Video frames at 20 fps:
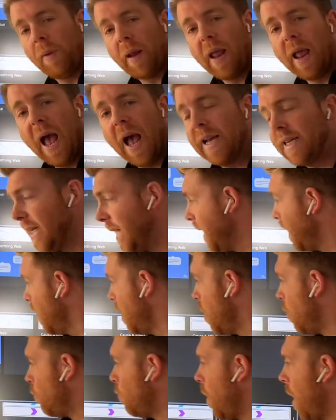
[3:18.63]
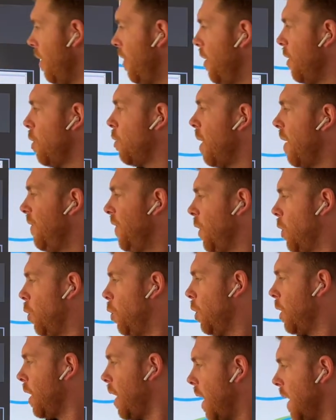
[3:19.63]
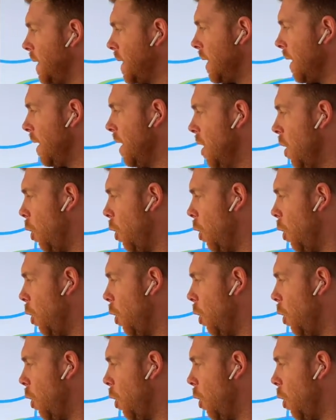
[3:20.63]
add in, rather than graphic organizer